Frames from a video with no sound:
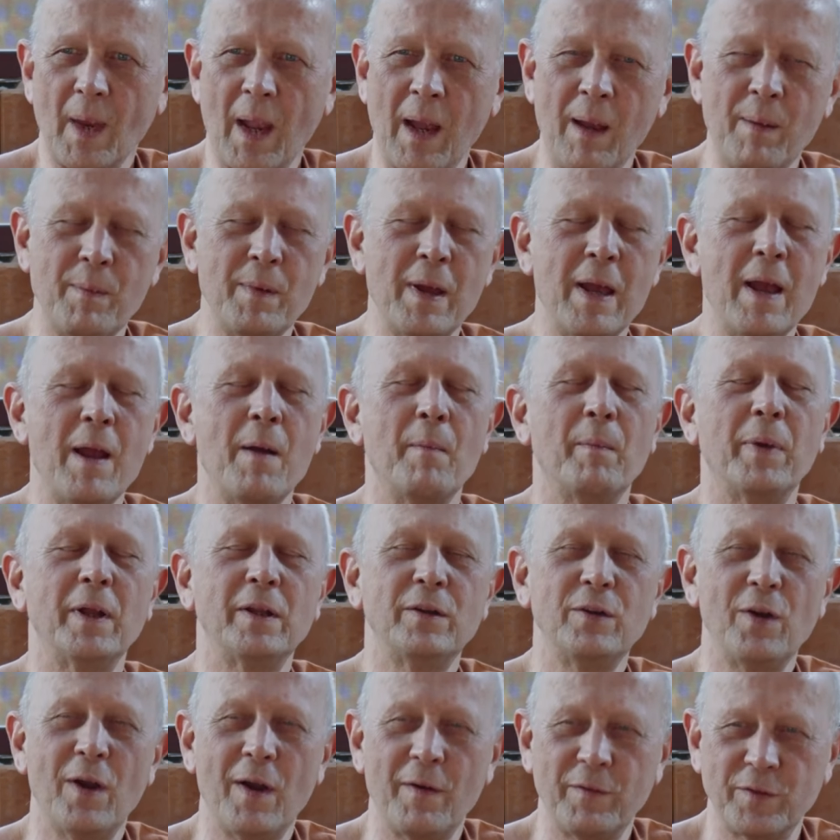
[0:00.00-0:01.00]
Um,
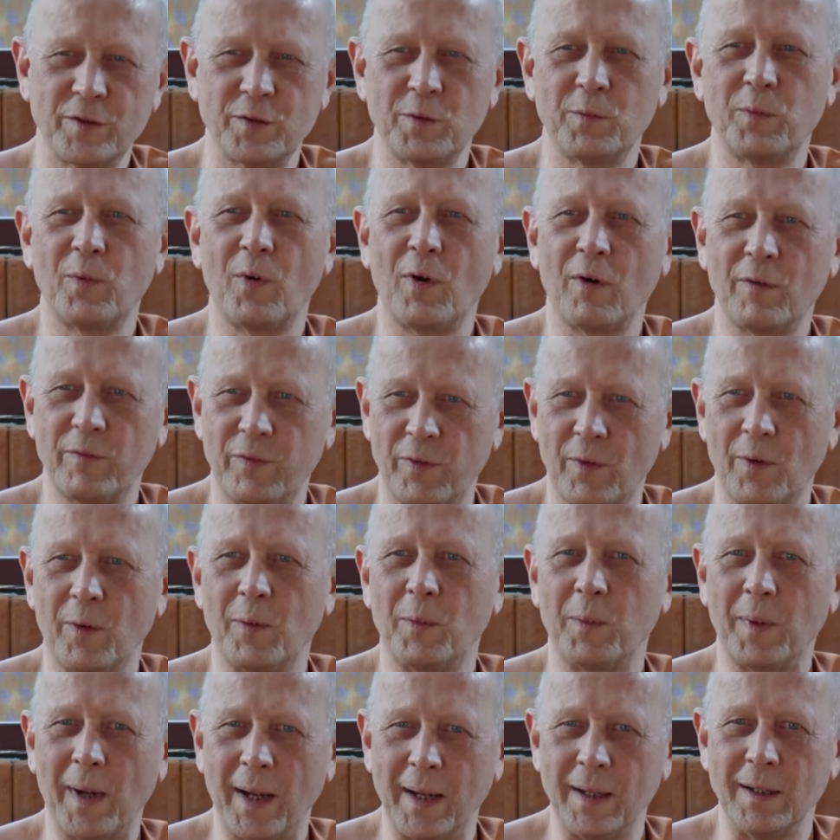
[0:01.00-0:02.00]
but you have to walk for a
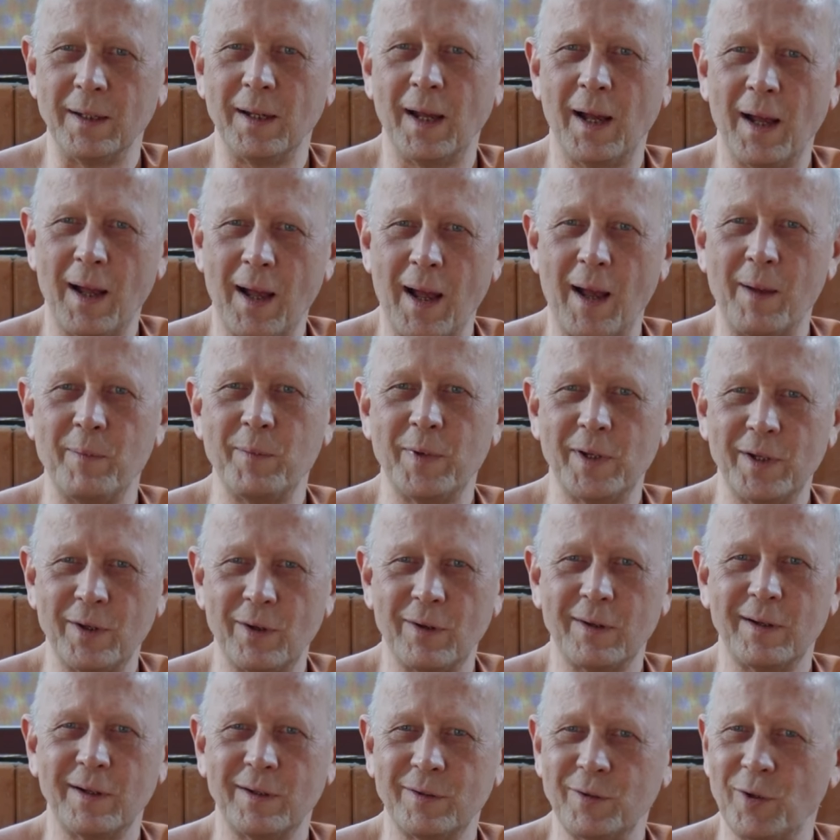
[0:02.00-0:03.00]
while, yeah? I
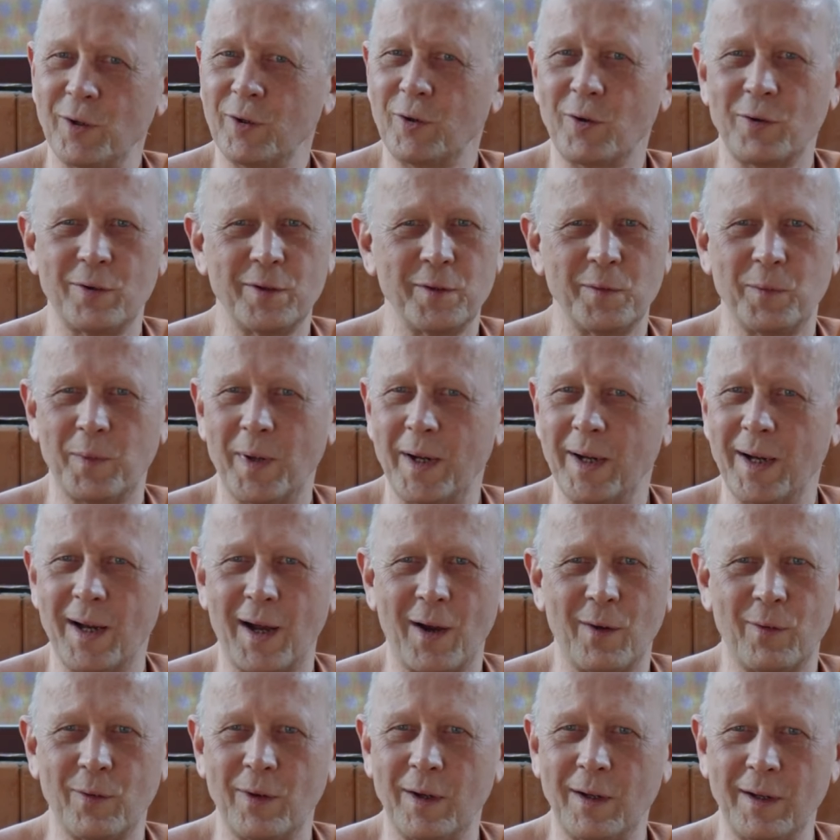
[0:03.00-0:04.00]
mean, not only one
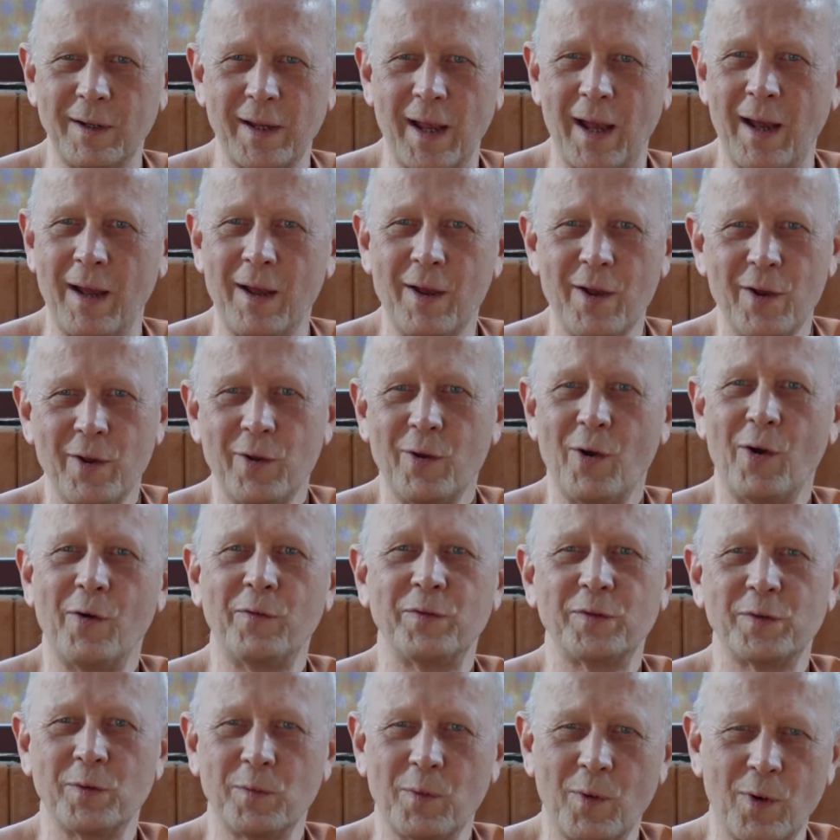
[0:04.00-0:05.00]
hour, yeah? You
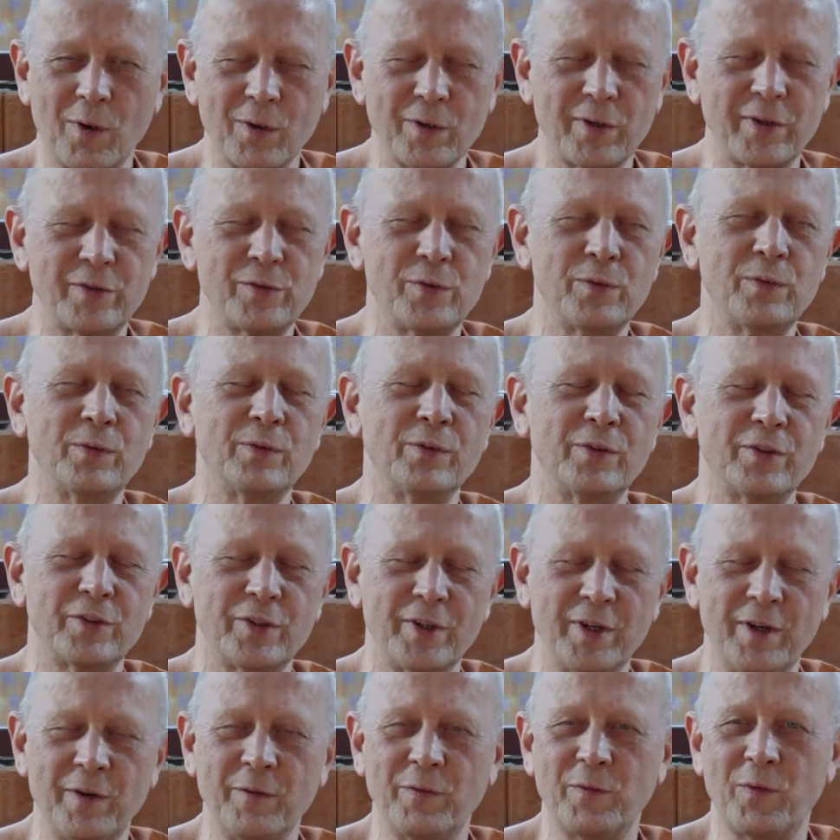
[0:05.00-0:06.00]
have to walk two,
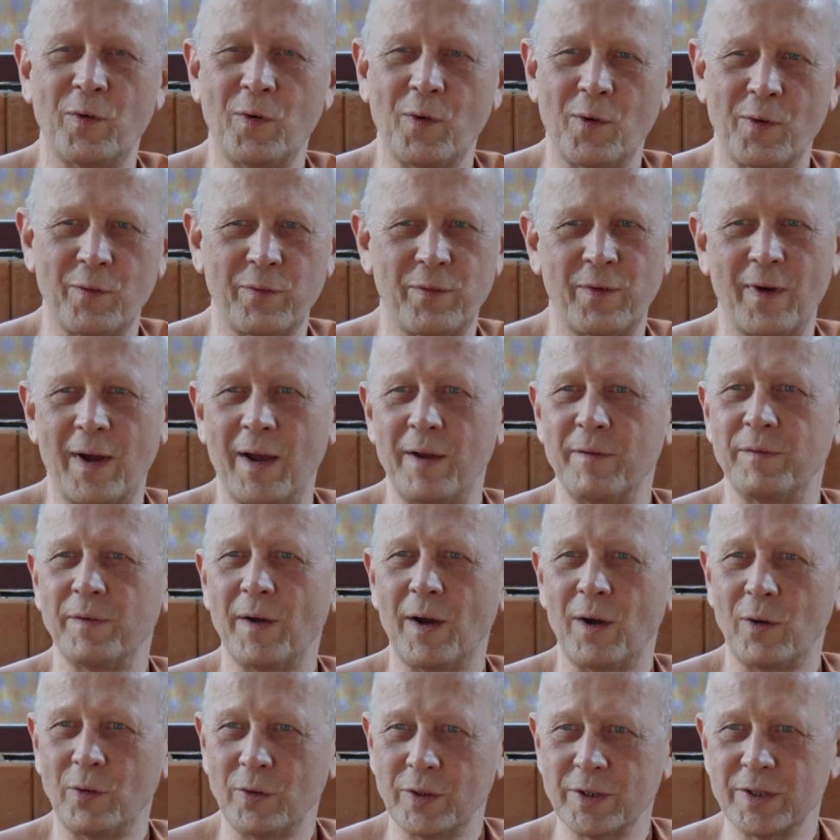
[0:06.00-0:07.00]
three, four, five
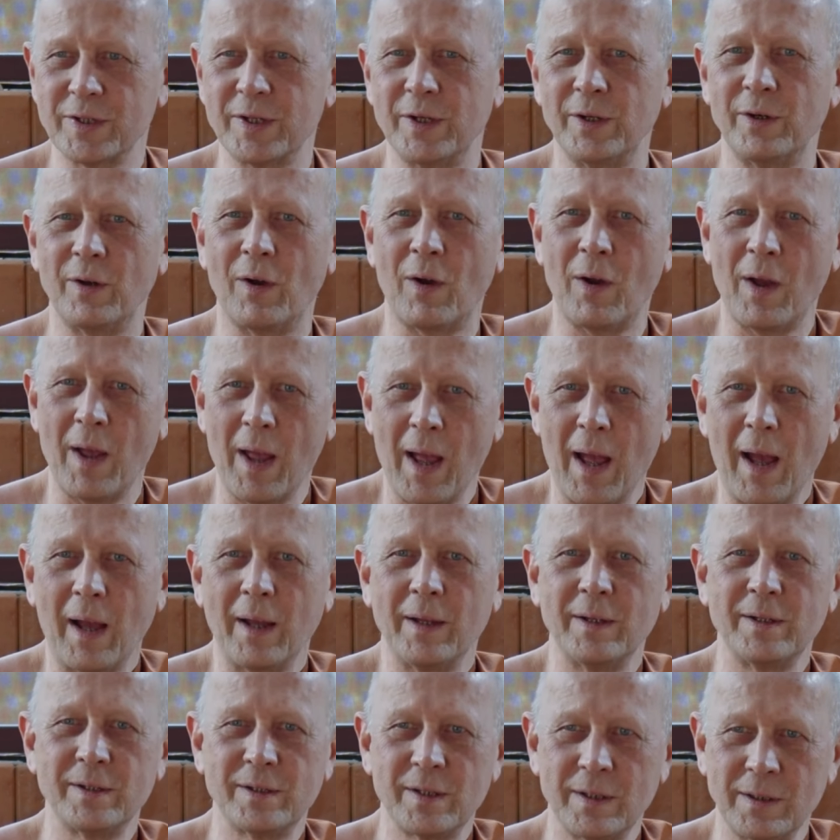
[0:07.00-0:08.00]
hours, you know,
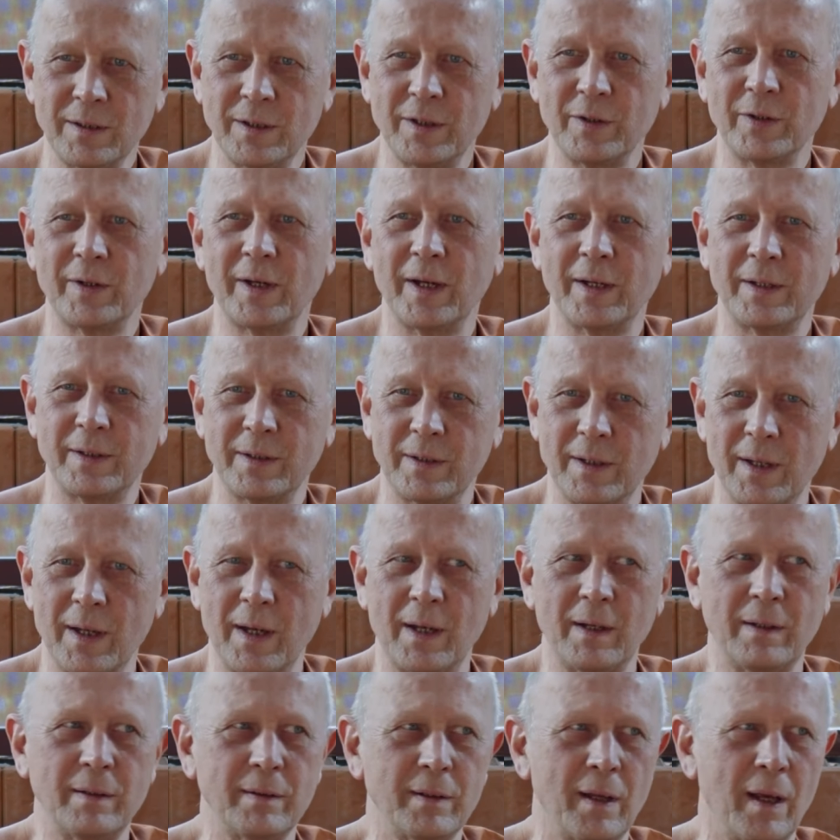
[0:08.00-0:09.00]
until you get
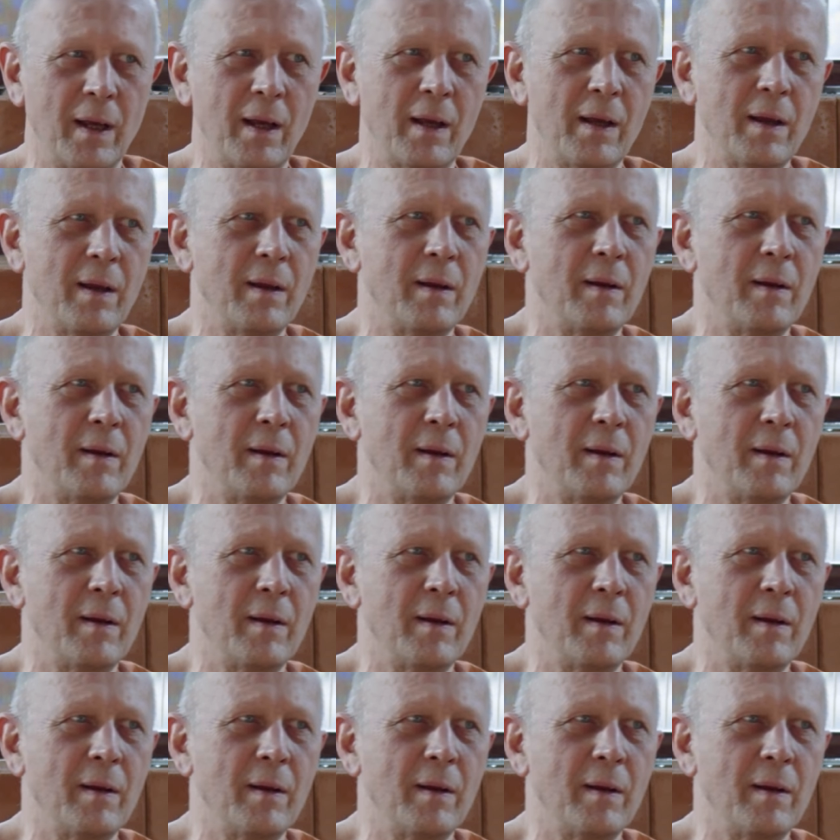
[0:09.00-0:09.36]
there, yeah?